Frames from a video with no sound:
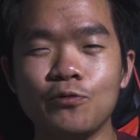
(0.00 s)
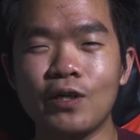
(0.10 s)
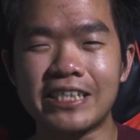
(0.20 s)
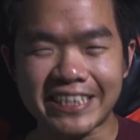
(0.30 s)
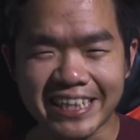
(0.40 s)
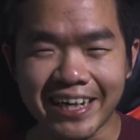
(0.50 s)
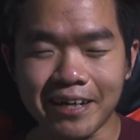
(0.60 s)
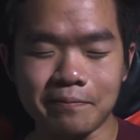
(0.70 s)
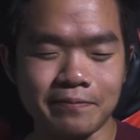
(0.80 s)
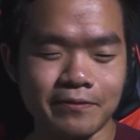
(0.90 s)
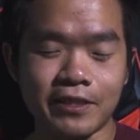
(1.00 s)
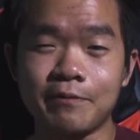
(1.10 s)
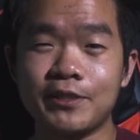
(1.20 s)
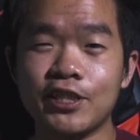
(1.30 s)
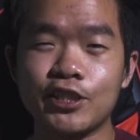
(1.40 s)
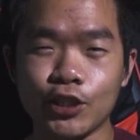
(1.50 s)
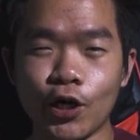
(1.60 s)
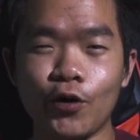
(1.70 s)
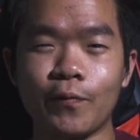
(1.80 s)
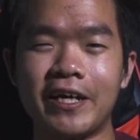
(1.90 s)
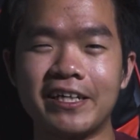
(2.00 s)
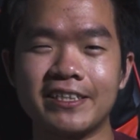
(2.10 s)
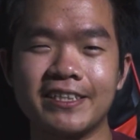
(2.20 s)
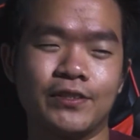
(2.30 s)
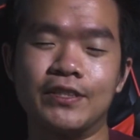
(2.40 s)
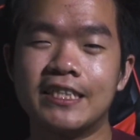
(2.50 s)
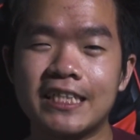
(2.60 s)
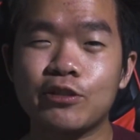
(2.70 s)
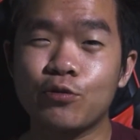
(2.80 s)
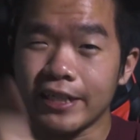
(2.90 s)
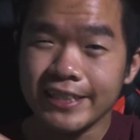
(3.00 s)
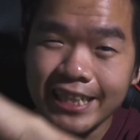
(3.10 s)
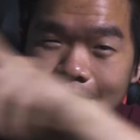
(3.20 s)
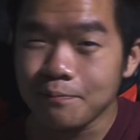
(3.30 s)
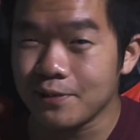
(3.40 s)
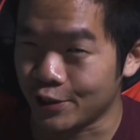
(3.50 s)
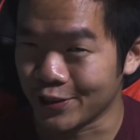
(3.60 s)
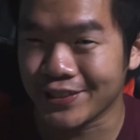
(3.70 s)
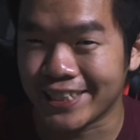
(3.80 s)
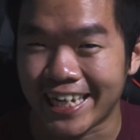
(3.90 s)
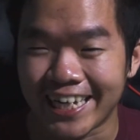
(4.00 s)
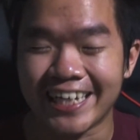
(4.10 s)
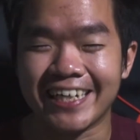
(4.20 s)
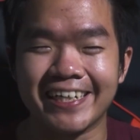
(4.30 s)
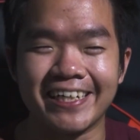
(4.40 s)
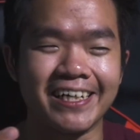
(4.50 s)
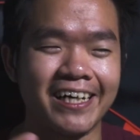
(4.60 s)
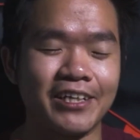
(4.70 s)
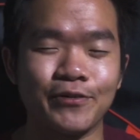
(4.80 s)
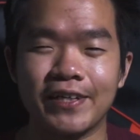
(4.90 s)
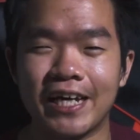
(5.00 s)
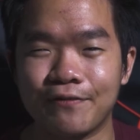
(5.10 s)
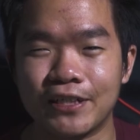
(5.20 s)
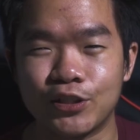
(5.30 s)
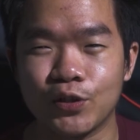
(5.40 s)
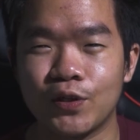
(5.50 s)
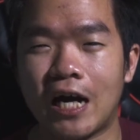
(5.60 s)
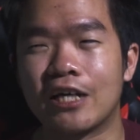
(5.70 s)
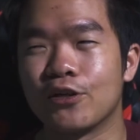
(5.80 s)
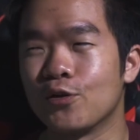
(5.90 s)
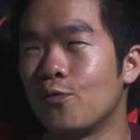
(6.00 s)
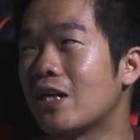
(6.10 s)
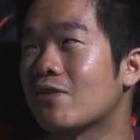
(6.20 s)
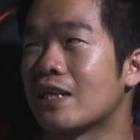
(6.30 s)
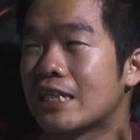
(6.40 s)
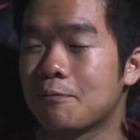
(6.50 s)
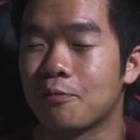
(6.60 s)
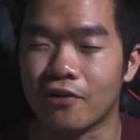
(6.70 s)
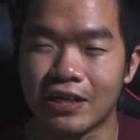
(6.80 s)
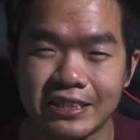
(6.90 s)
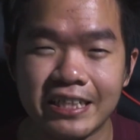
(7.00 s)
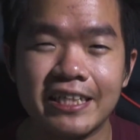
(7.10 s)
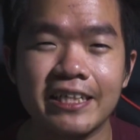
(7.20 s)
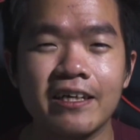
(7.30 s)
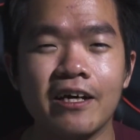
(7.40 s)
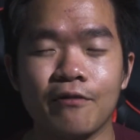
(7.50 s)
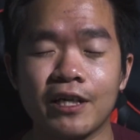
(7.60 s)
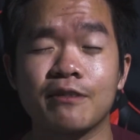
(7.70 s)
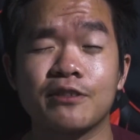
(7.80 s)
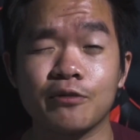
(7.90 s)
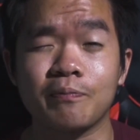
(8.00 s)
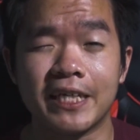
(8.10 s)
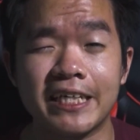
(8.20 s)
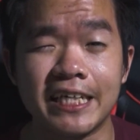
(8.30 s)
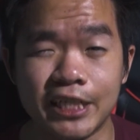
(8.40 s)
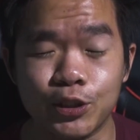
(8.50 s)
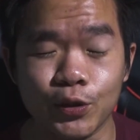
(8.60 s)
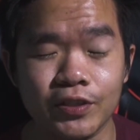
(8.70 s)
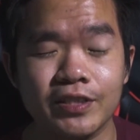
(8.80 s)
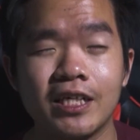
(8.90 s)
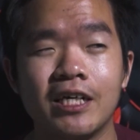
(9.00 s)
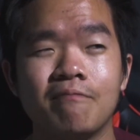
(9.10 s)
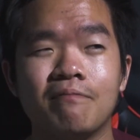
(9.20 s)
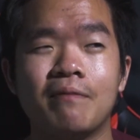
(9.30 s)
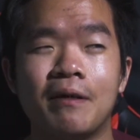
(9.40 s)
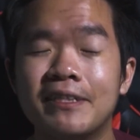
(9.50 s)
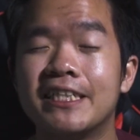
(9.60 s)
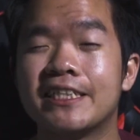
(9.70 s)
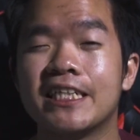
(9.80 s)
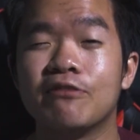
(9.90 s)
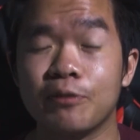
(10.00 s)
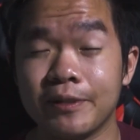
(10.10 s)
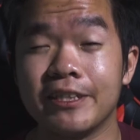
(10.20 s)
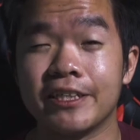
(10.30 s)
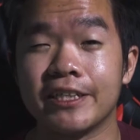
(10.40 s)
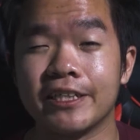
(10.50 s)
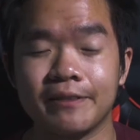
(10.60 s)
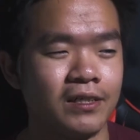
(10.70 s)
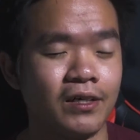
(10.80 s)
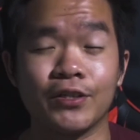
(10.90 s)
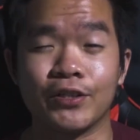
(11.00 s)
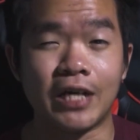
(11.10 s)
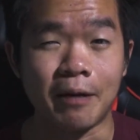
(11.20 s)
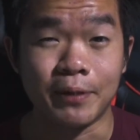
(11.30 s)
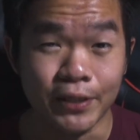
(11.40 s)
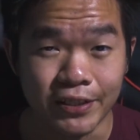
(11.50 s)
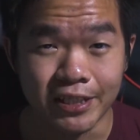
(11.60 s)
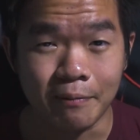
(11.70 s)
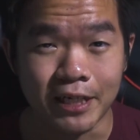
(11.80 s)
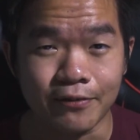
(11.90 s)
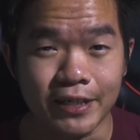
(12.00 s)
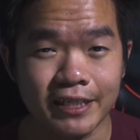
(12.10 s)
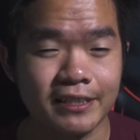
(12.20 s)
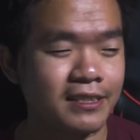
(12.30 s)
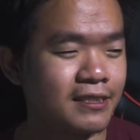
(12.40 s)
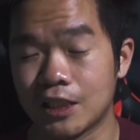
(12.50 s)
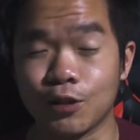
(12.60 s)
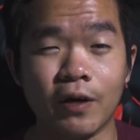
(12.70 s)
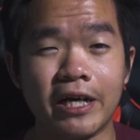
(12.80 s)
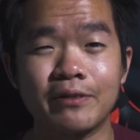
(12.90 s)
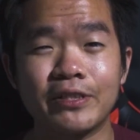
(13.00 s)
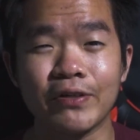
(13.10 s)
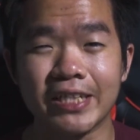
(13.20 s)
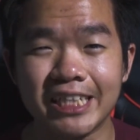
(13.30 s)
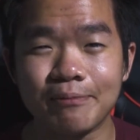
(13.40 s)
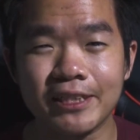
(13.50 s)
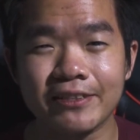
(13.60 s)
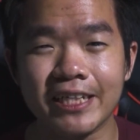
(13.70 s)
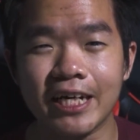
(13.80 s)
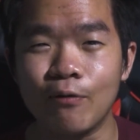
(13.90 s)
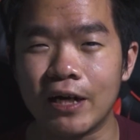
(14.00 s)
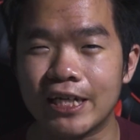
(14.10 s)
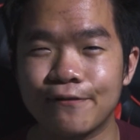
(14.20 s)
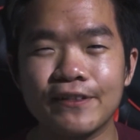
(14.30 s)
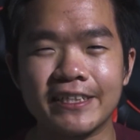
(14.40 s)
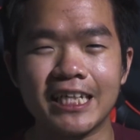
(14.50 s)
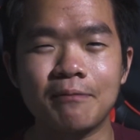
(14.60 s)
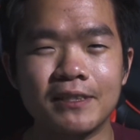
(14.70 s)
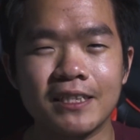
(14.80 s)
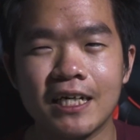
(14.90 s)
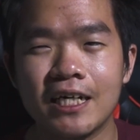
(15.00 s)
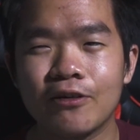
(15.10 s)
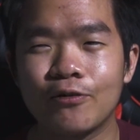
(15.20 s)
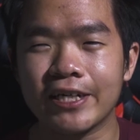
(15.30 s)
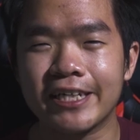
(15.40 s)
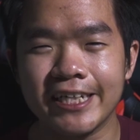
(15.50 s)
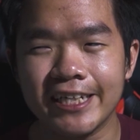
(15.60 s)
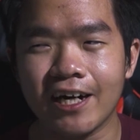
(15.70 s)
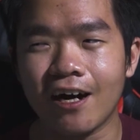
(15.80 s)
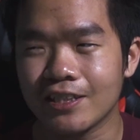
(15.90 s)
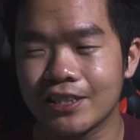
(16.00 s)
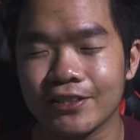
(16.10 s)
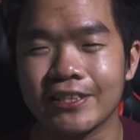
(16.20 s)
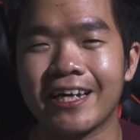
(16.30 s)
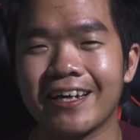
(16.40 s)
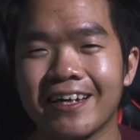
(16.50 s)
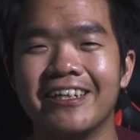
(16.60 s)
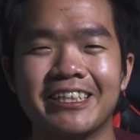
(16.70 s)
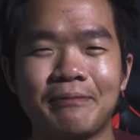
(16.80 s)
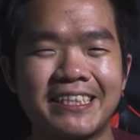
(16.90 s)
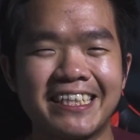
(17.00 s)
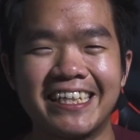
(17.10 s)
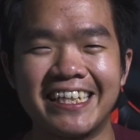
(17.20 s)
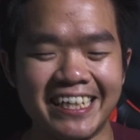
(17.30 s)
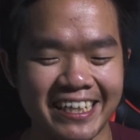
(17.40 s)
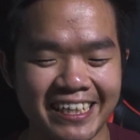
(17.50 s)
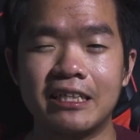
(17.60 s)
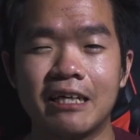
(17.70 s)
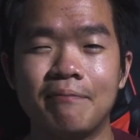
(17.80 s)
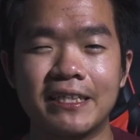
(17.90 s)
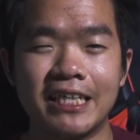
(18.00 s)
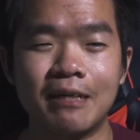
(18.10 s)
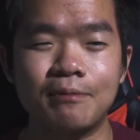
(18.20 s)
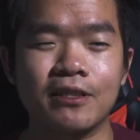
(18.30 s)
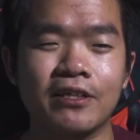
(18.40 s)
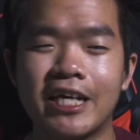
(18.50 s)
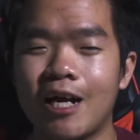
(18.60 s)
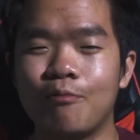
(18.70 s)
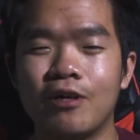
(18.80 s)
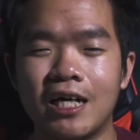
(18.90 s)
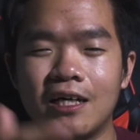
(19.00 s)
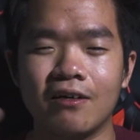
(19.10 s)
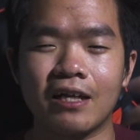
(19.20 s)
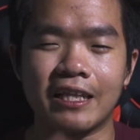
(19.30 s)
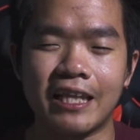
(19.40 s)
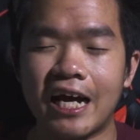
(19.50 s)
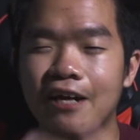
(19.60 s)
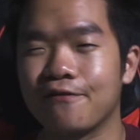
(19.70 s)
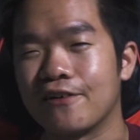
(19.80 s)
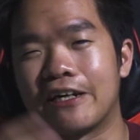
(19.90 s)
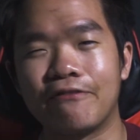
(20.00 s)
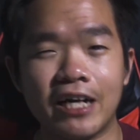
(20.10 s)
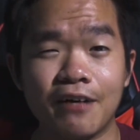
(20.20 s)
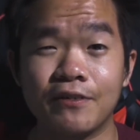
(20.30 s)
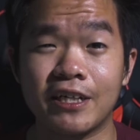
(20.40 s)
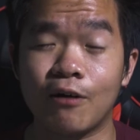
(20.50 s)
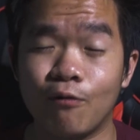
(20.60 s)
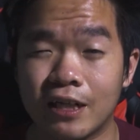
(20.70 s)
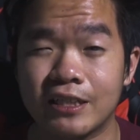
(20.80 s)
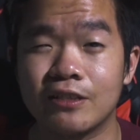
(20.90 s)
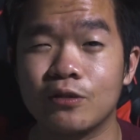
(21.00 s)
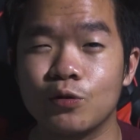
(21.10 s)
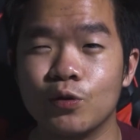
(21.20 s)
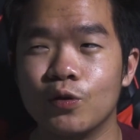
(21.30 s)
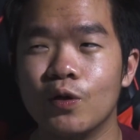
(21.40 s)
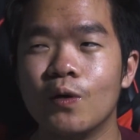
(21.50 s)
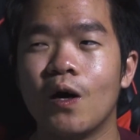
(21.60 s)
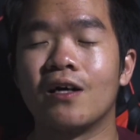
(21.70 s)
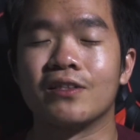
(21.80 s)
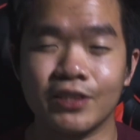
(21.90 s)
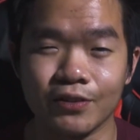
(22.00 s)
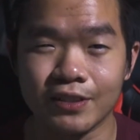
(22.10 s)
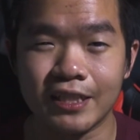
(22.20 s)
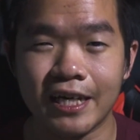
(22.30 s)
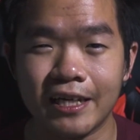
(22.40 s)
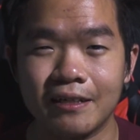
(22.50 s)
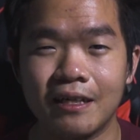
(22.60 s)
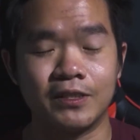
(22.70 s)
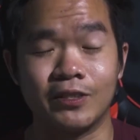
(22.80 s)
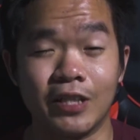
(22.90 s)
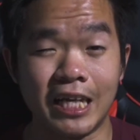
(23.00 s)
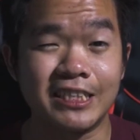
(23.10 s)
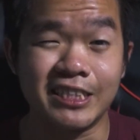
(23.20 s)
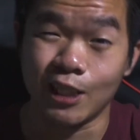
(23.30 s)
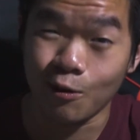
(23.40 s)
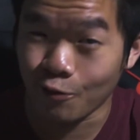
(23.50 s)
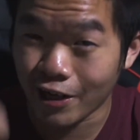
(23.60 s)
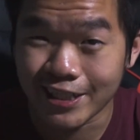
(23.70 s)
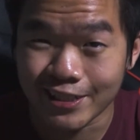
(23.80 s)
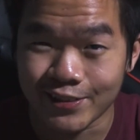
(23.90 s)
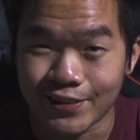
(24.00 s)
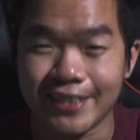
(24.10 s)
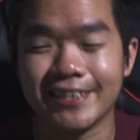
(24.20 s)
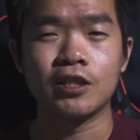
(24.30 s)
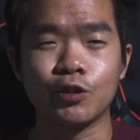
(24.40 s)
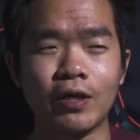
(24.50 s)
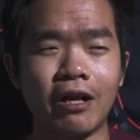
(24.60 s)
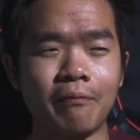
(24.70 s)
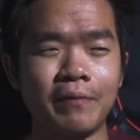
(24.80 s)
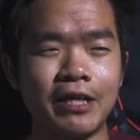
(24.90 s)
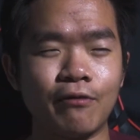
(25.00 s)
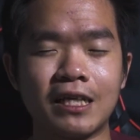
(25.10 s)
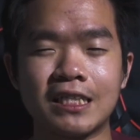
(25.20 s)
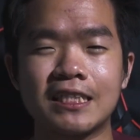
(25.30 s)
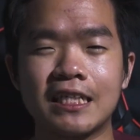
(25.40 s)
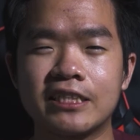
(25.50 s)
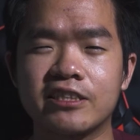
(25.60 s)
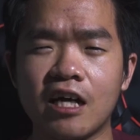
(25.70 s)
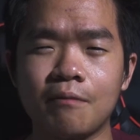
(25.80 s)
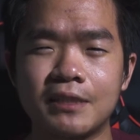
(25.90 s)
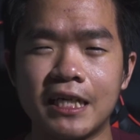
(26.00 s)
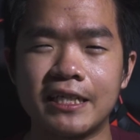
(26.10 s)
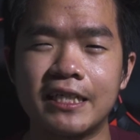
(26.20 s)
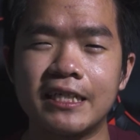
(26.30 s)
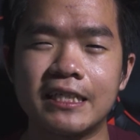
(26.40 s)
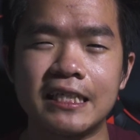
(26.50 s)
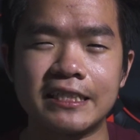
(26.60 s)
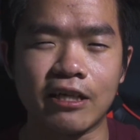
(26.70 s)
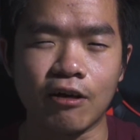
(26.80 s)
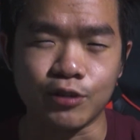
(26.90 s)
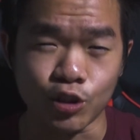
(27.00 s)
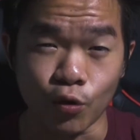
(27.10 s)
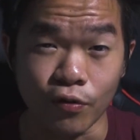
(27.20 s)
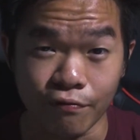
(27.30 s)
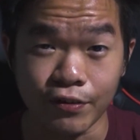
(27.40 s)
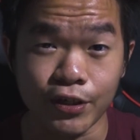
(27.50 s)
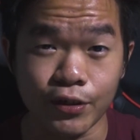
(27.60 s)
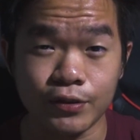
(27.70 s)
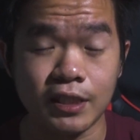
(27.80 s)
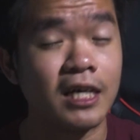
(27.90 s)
what's up? Welcome to the show, man. So this is Quick Tip Tuesday. I don't really have an intro. I don't know why do I keep procrastinating when it comes to making intros, but maybe this year will be the year. Oh, Happy New Year by the way. So welcome to Quick Tip Tuesday, where I give you tips quickly on Tuesday. That's basically it. It can be tips on camera or like live or like whatever that I wanted to do on Tuesday. So let's jump right into it. So what I mean when I say stop taking Instagram story videos,